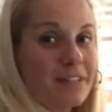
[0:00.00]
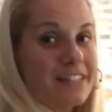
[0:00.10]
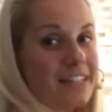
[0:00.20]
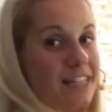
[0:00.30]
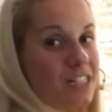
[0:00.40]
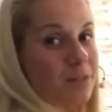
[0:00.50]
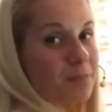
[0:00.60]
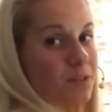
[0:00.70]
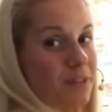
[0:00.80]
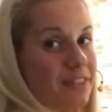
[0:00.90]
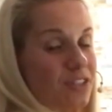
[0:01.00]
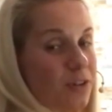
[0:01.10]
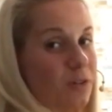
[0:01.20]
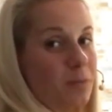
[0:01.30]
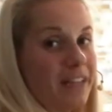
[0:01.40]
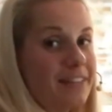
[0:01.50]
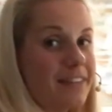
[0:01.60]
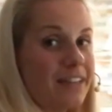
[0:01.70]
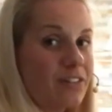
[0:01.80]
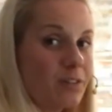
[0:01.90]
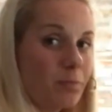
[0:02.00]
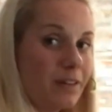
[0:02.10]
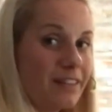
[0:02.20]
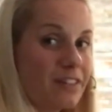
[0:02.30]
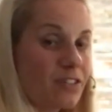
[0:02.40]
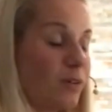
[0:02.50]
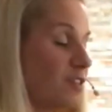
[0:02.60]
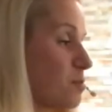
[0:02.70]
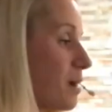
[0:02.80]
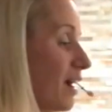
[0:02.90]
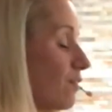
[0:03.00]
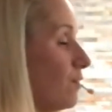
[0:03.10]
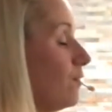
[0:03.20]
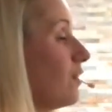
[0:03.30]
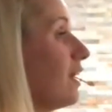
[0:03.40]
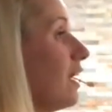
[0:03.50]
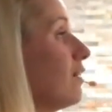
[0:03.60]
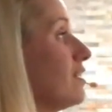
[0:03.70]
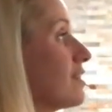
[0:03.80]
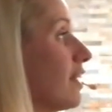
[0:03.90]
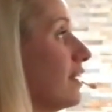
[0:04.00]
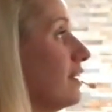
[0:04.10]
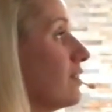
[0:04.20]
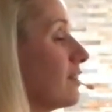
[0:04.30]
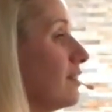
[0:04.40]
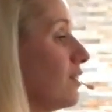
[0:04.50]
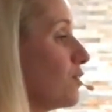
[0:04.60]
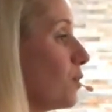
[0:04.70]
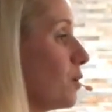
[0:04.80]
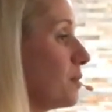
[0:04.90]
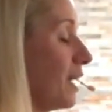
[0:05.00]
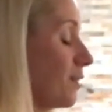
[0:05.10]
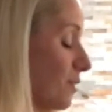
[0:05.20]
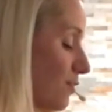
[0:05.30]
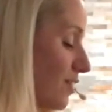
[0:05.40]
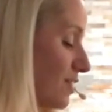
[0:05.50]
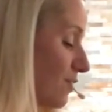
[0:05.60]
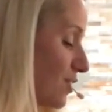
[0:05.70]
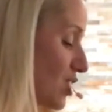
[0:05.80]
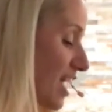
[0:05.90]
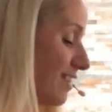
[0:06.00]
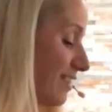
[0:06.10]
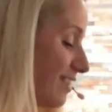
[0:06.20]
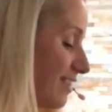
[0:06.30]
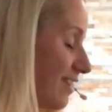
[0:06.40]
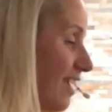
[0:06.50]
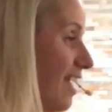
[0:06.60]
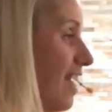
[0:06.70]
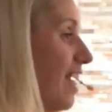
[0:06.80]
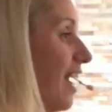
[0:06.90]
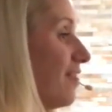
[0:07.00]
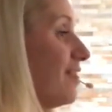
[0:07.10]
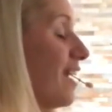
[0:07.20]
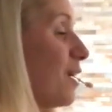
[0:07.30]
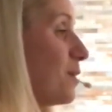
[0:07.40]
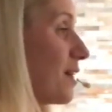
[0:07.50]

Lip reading: bit of tension between the shoulder blades here, just pulling the shoulders back very slightly, just enough to open out the front of the chest. And there we